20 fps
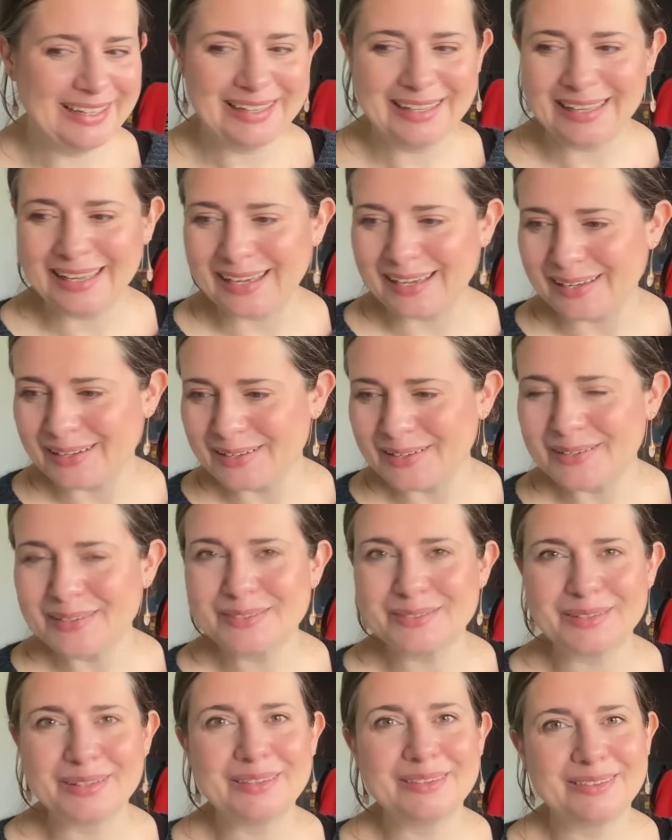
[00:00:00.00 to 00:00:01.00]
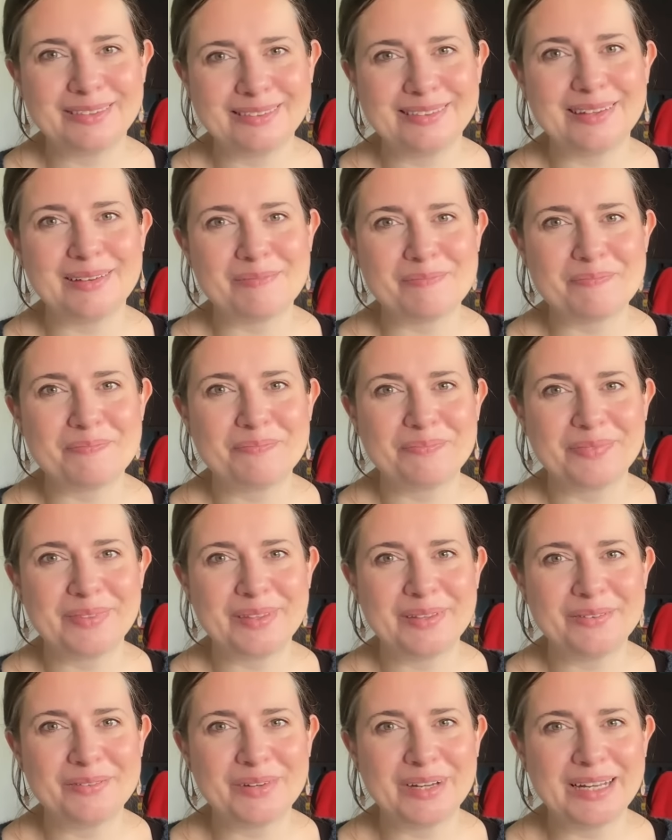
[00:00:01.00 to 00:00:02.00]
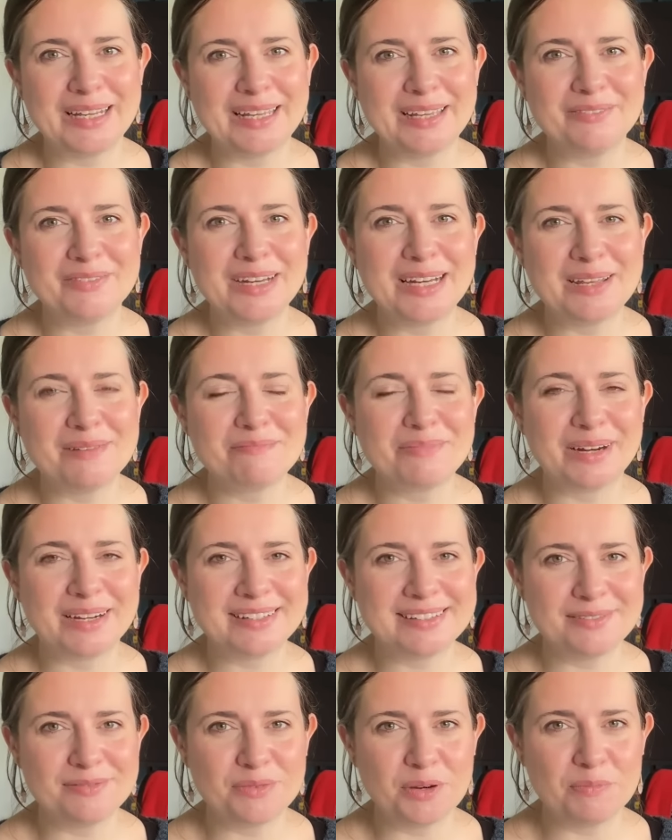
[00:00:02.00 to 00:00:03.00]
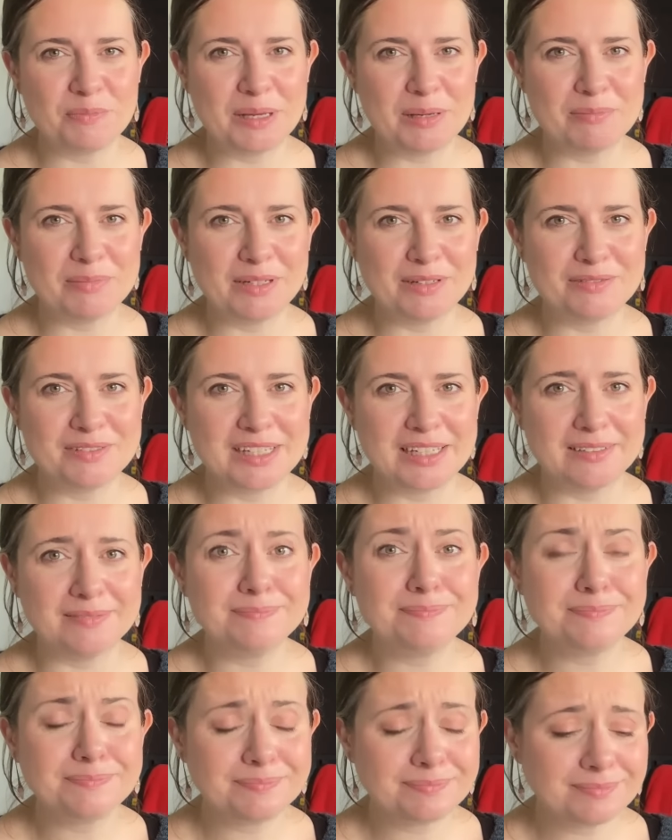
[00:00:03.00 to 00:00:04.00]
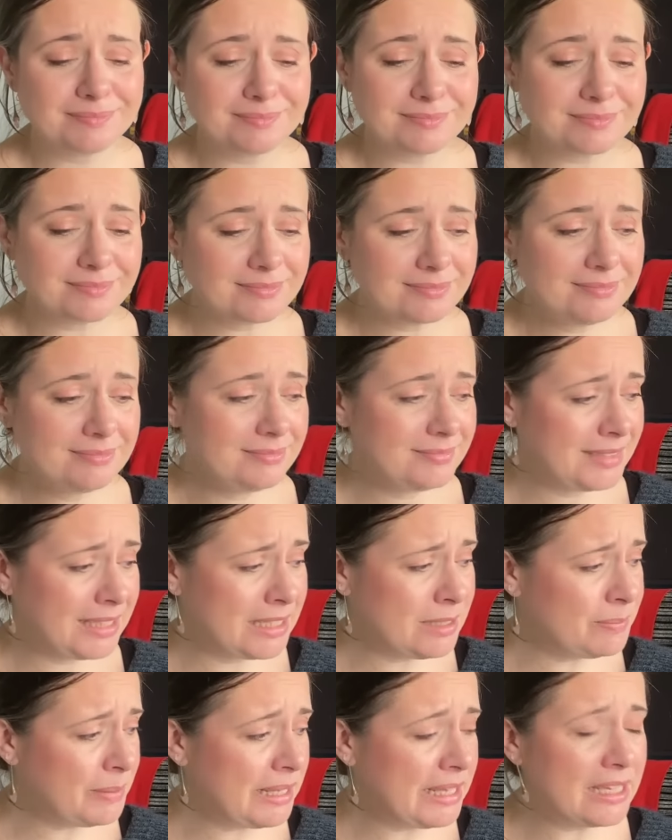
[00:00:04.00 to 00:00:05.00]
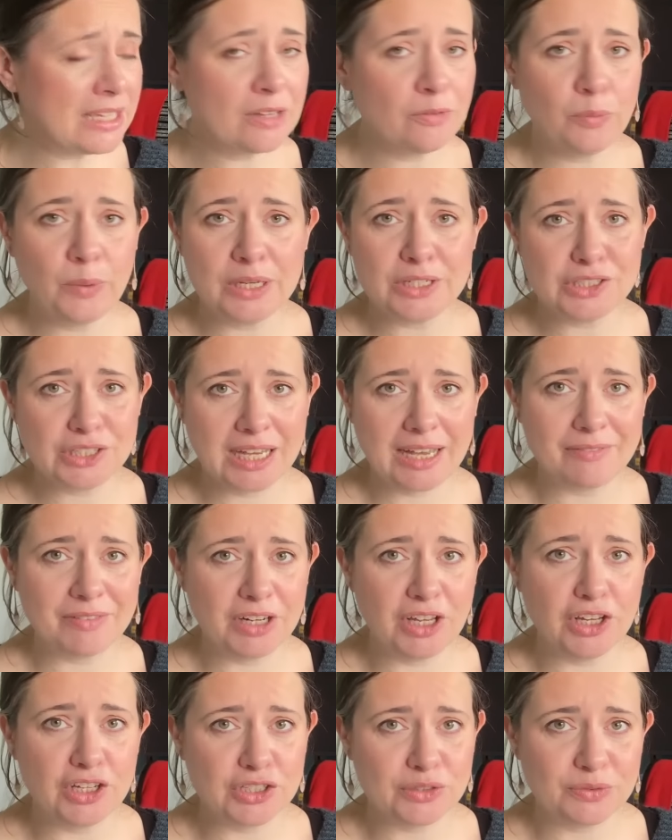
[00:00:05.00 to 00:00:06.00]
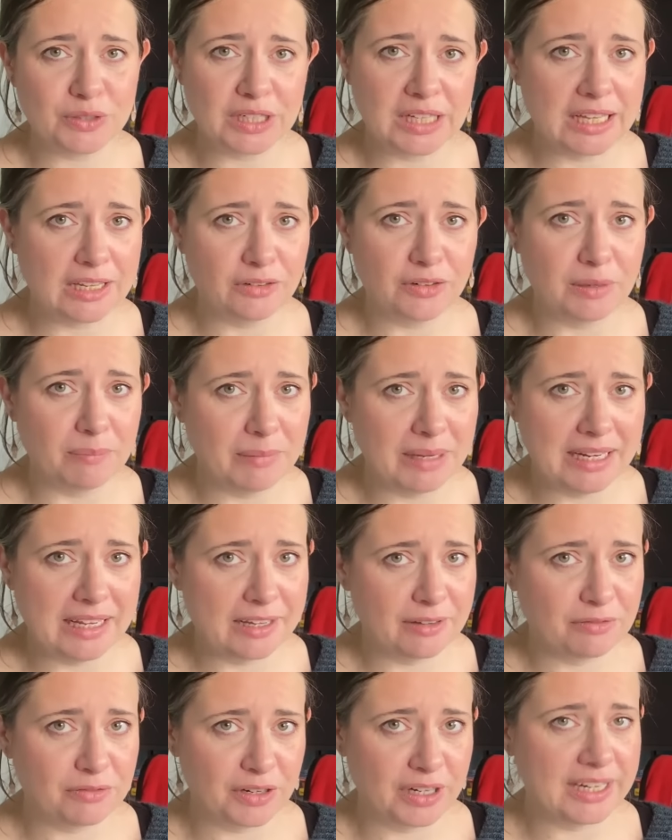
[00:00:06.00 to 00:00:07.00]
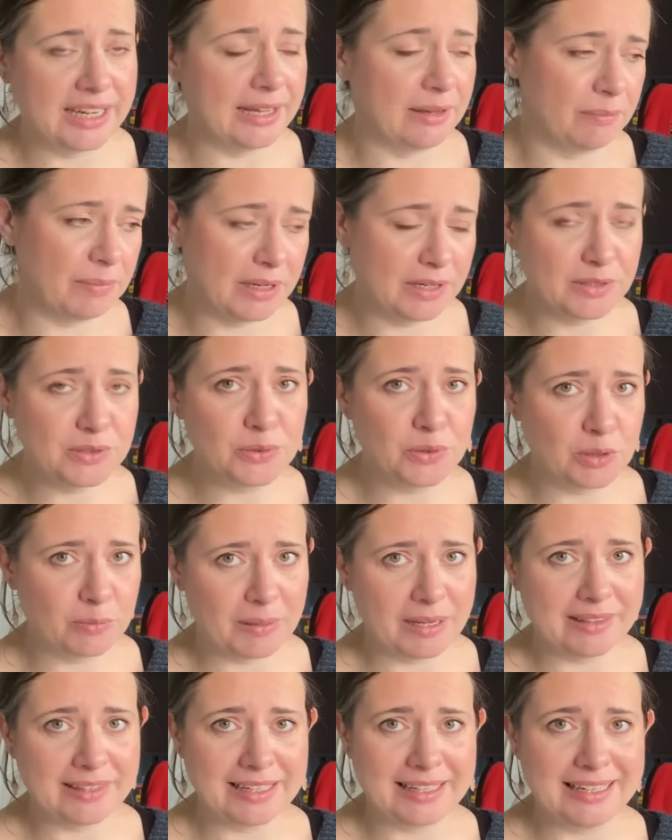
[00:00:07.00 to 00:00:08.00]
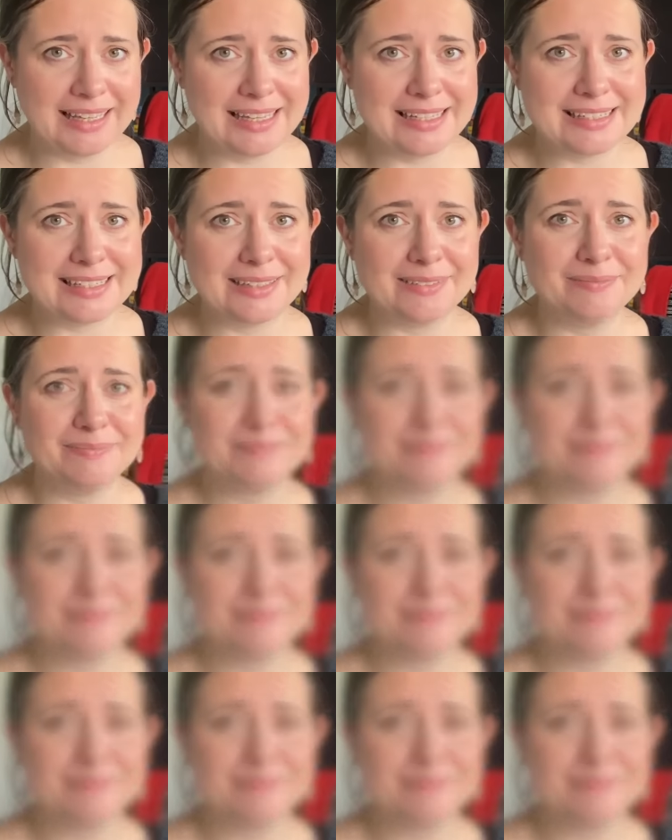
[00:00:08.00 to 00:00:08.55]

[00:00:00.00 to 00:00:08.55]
yeah, it's really, really impressive what people have done. Speaking of which, I have an urge for colour in my life right now, but I'll talk about that later.